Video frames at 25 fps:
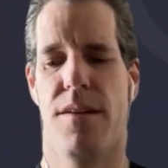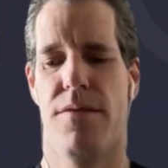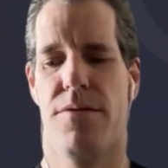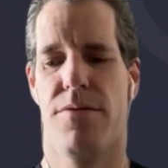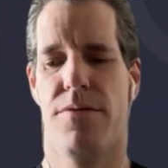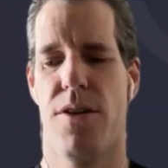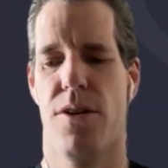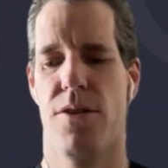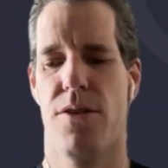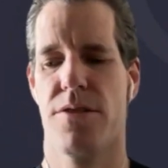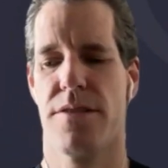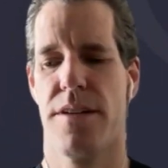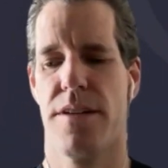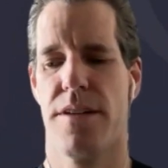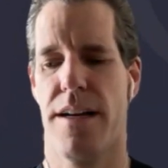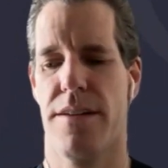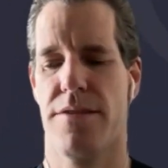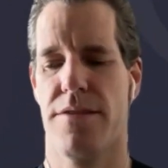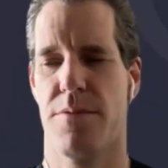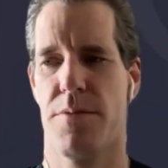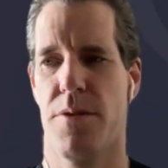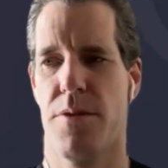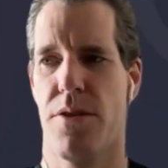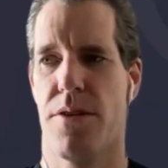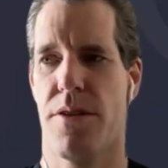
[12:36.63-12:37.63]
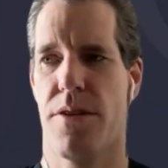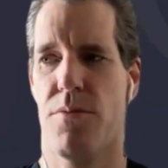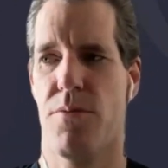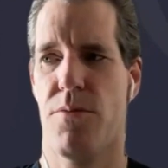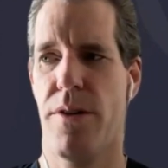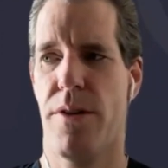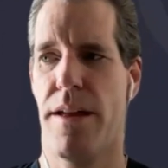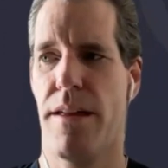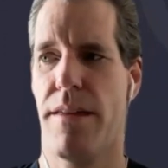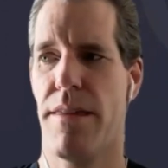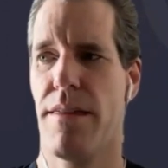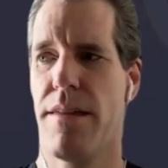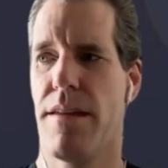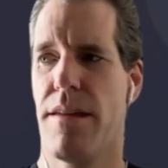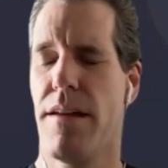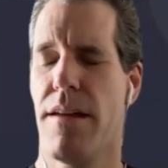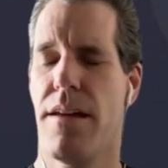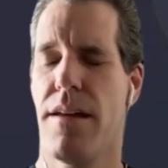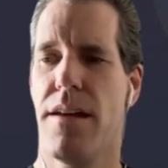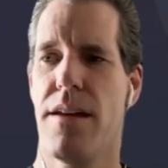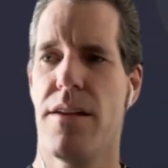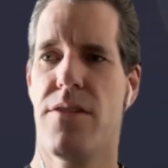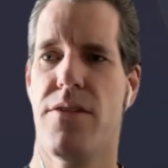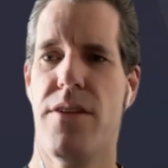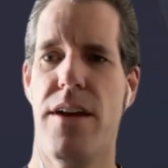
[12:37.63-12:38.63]
folks that I've spoken with
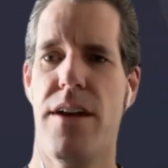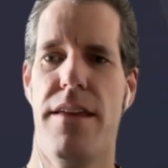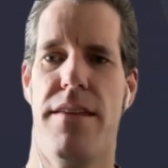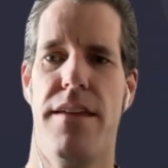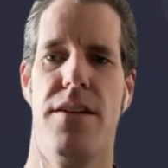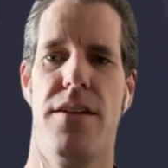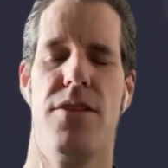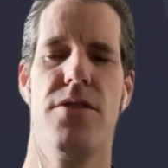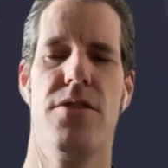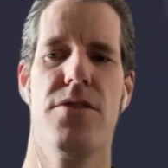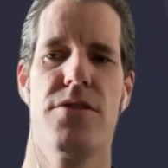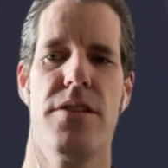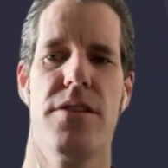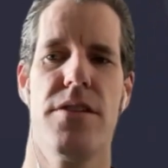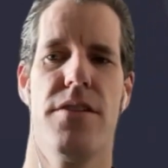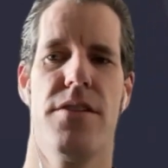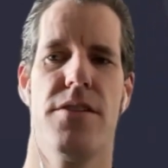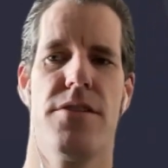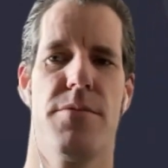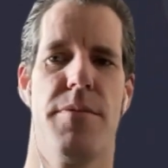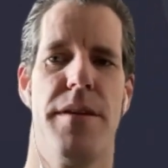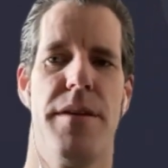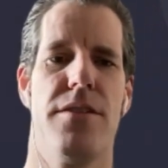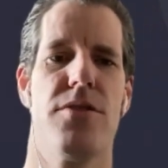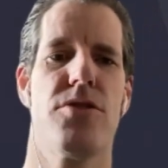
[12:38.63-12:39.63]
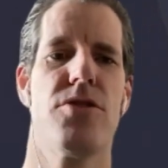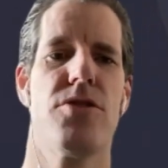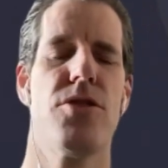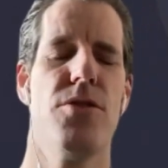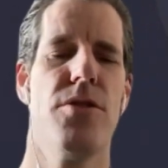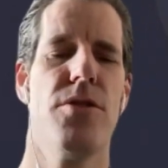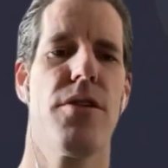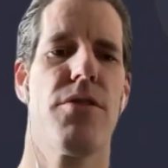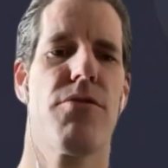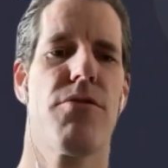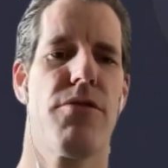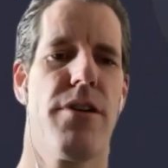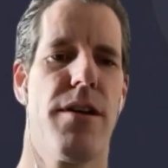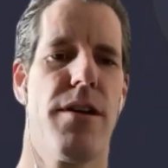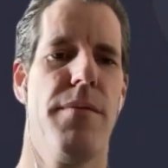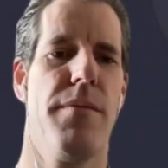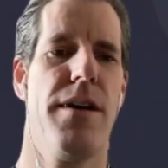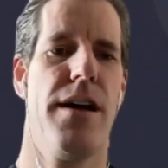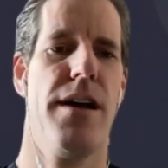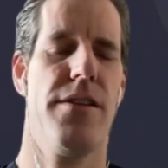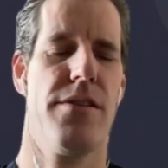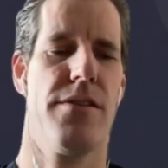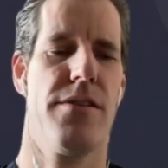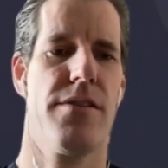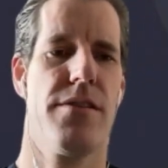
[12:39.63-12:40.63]
say that usually there's about two to three
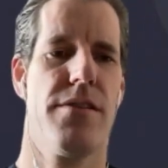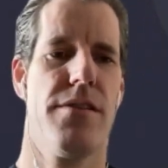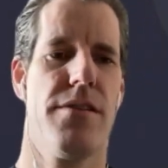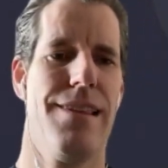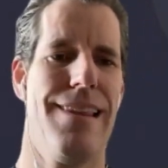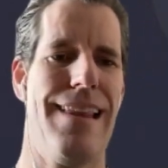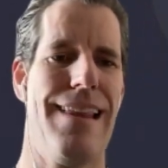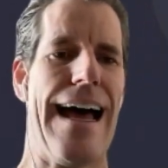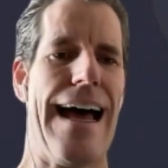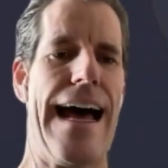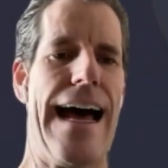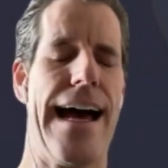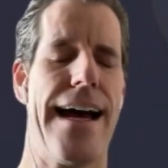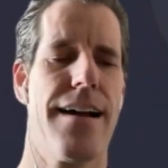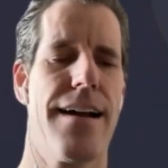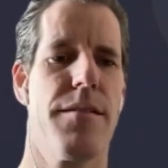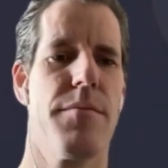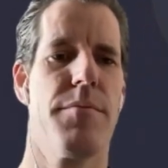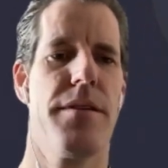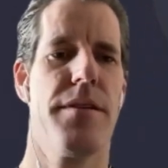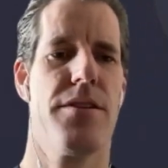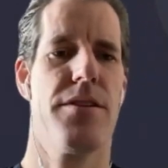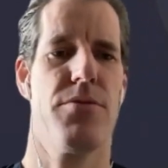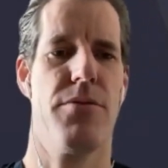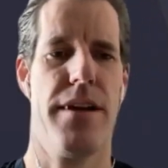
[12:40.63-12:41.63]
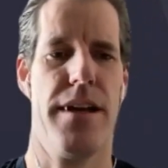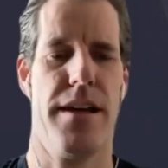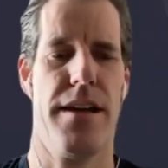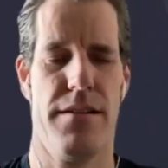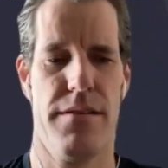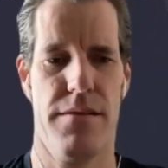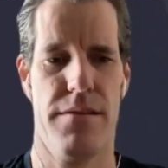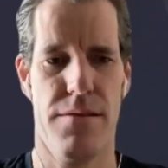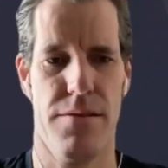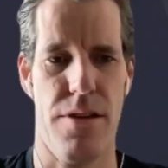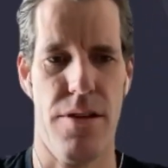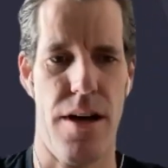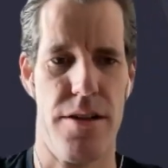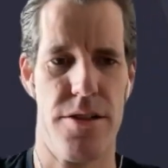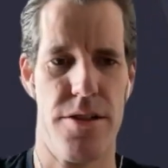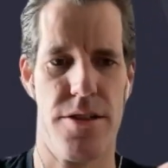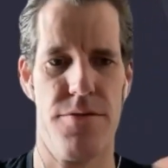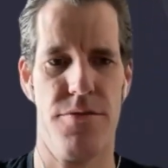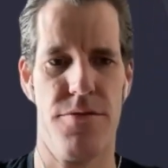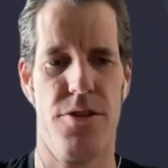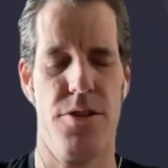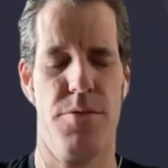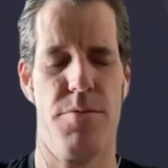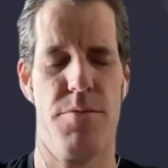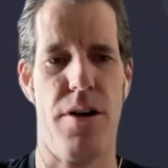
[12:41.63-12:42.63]
months lag between launch
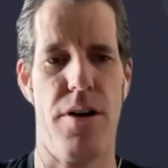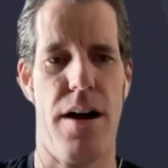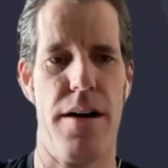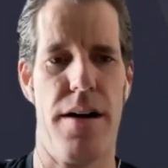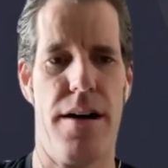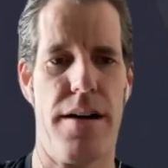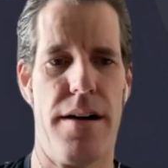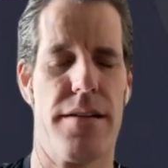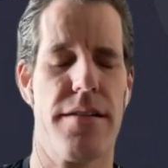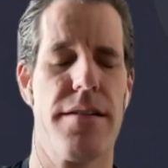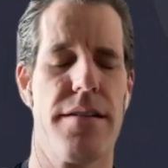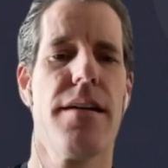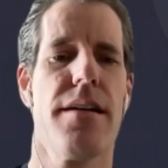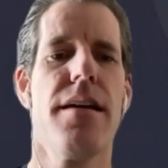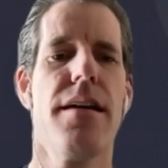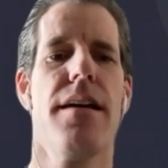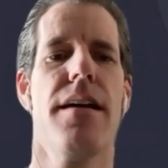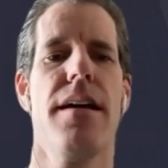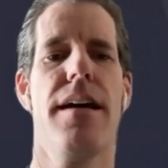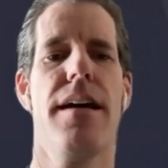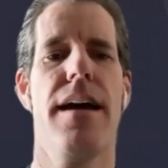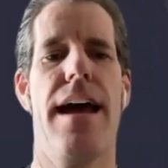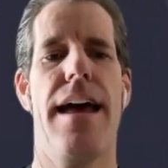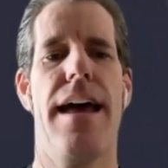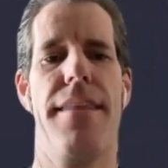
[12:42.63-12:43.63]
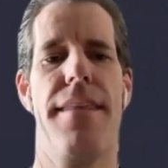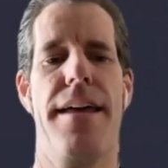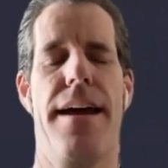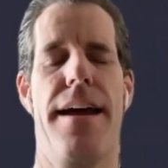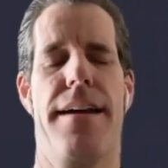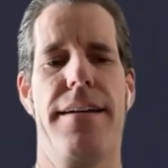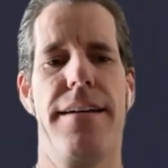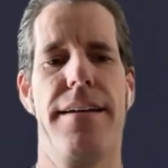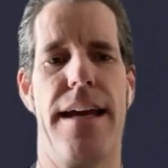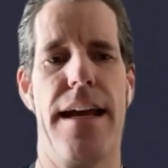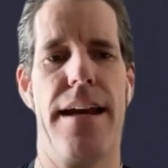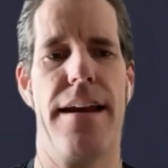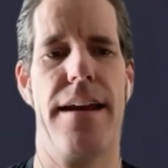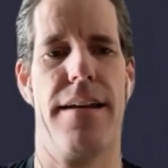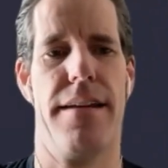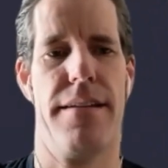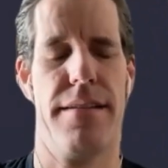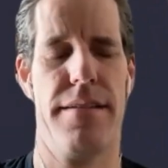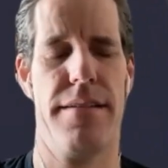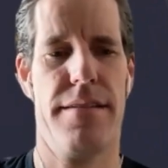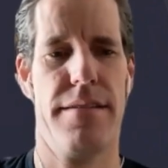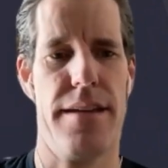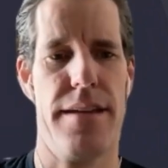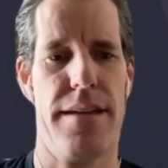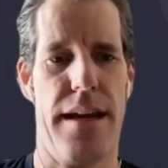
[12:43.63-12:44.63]
of new product and then
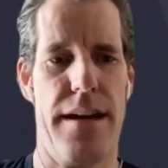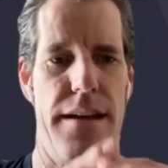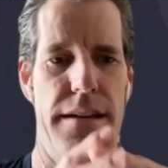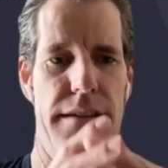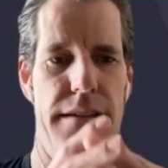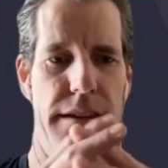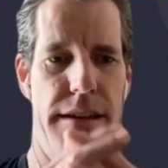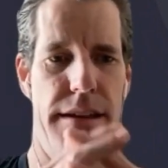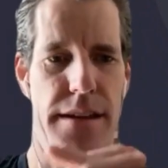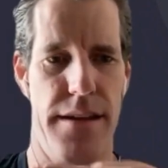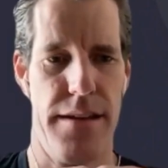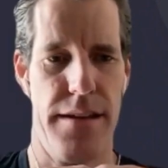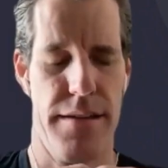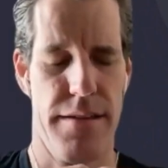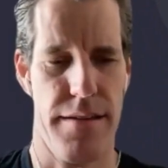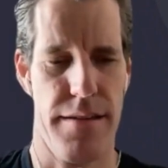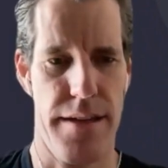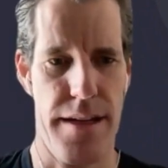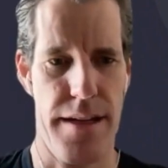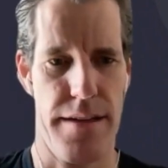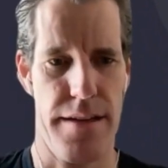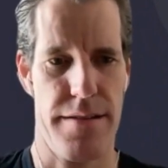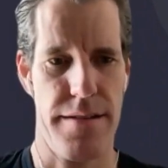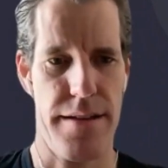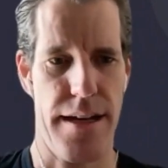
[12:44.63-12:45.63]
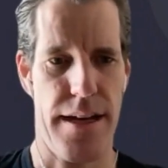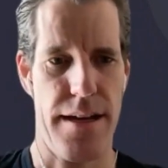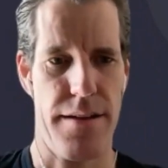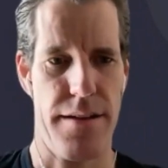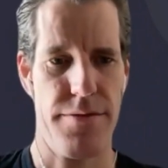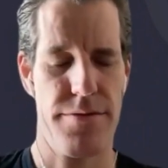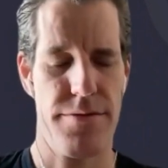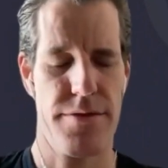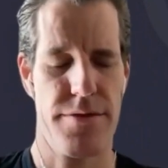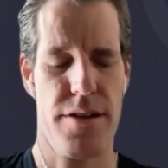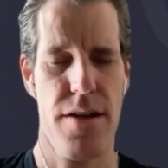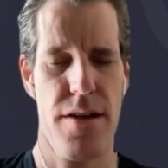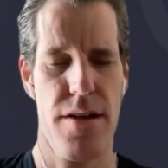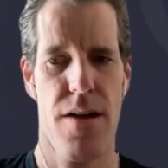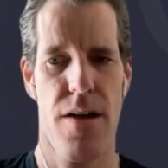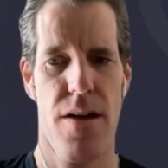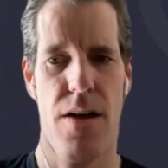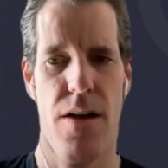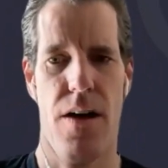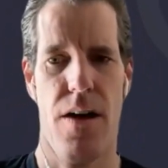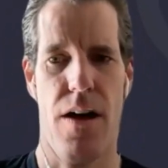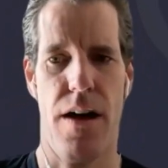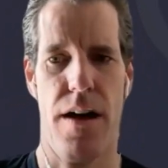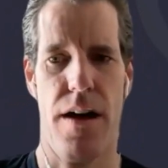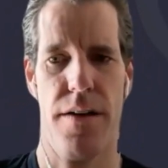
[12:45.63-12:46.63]
getting getting the the ETFs
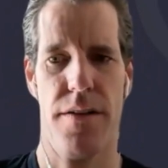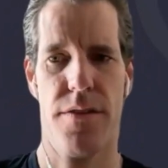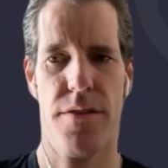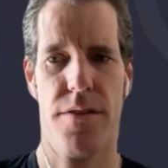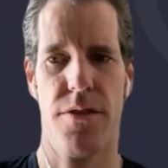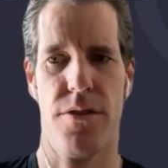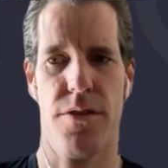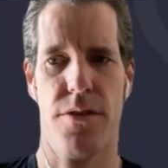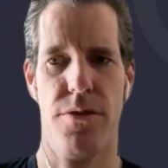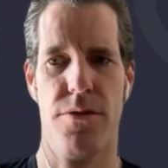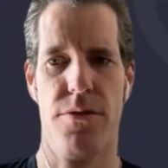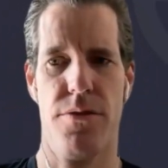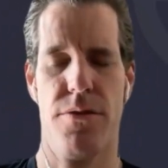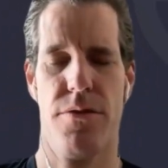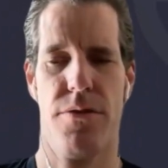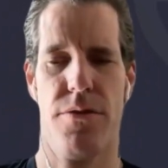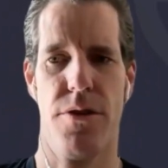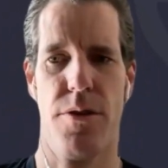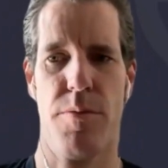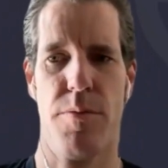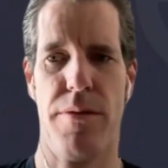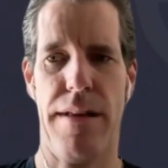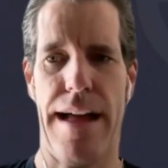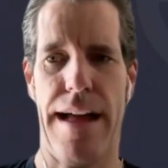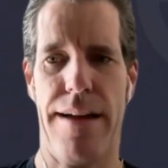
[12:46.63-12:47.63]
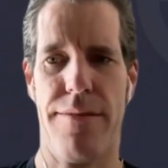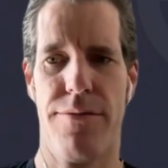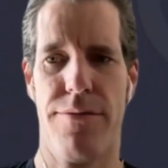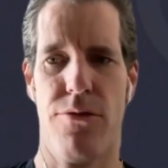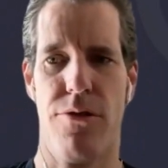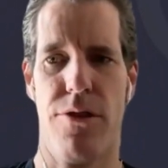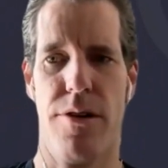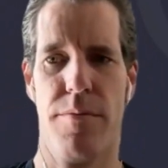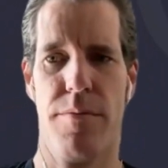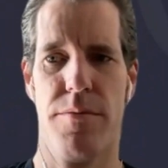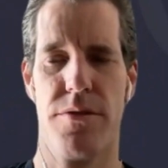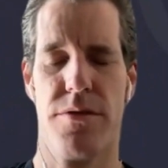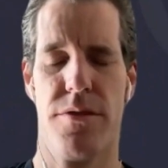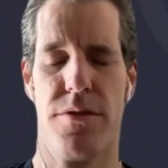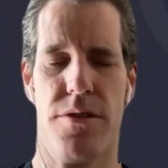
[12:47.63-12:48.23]
onto their platforms.